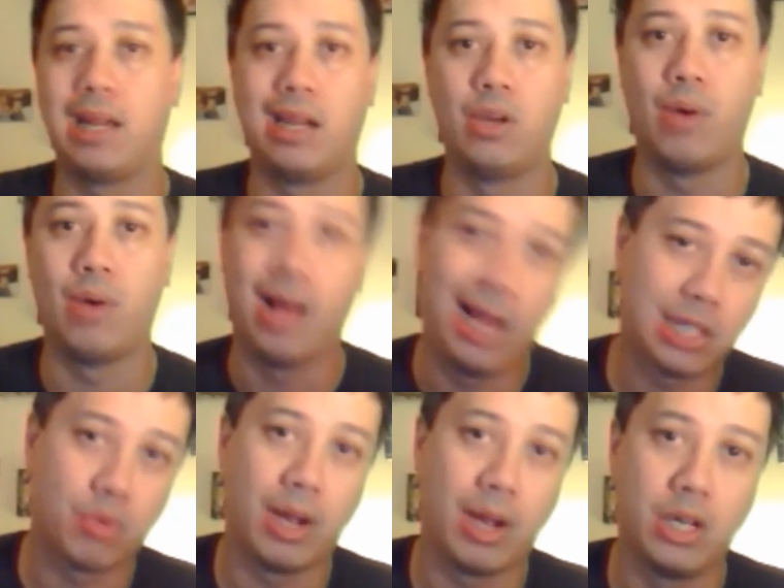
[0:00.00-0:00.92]
I know
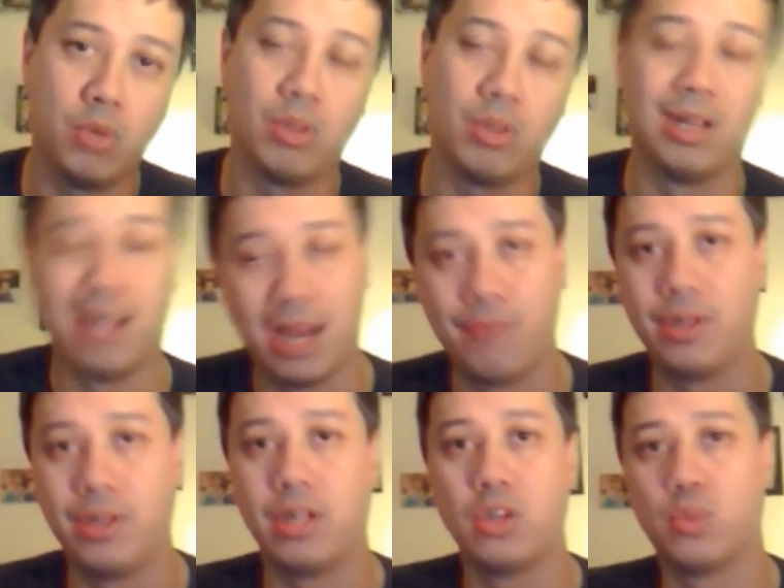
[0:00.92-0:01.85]
that's what I do with a lot of
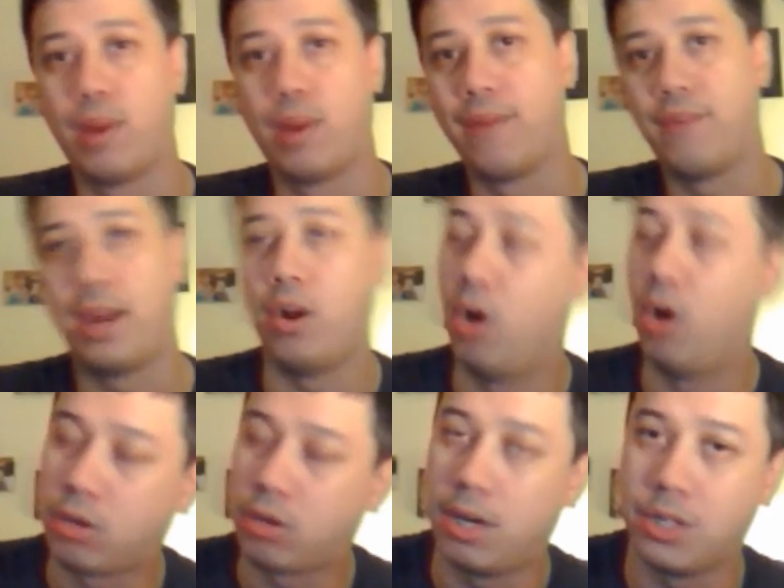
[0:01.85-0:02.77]
videos when I find
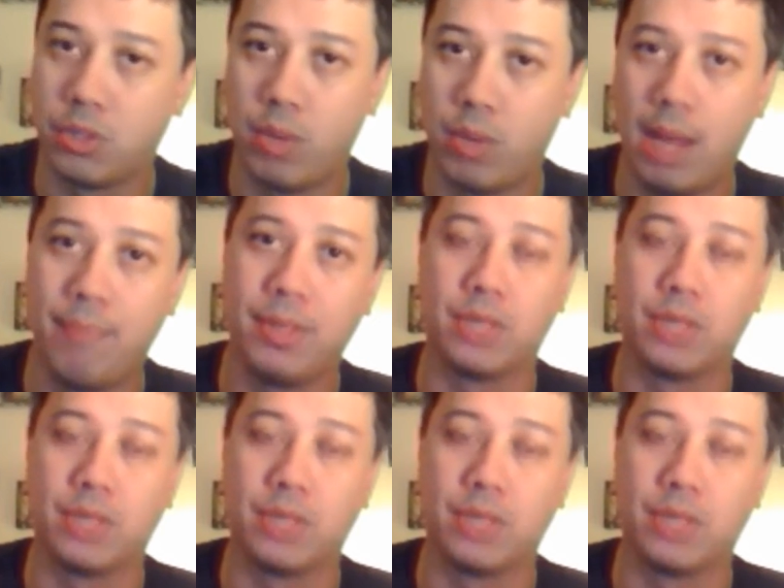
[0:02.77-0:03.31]
all across the web.